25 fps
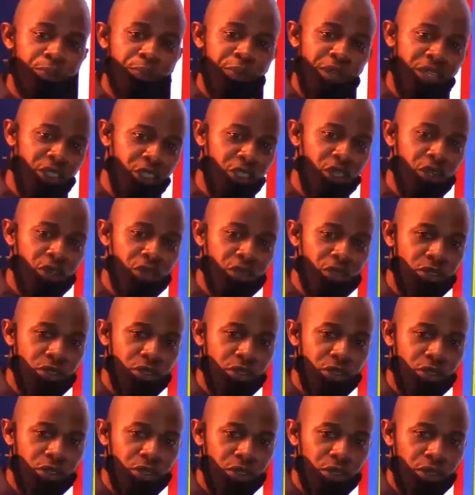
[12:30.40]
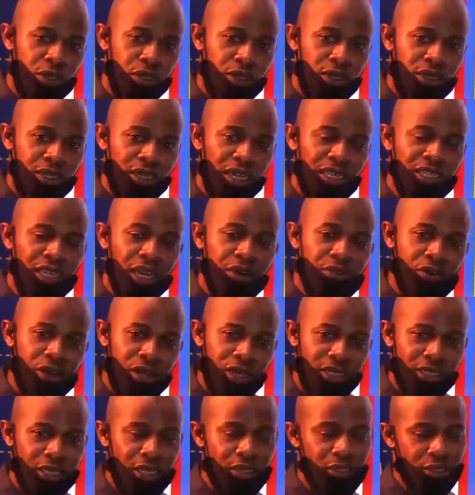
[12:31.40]
pictures that are
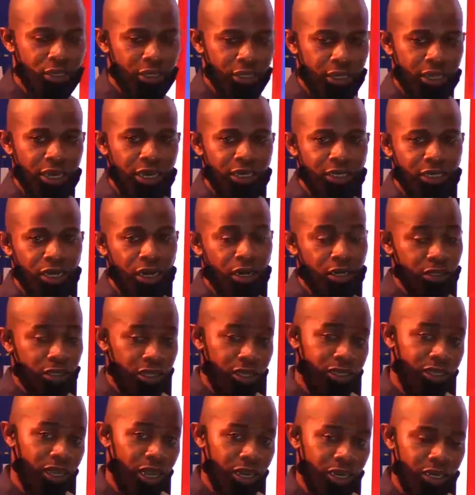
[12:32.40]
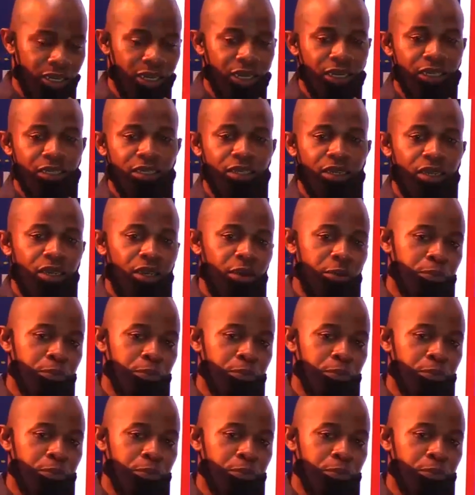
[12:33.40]
related to the data. I'll take that again.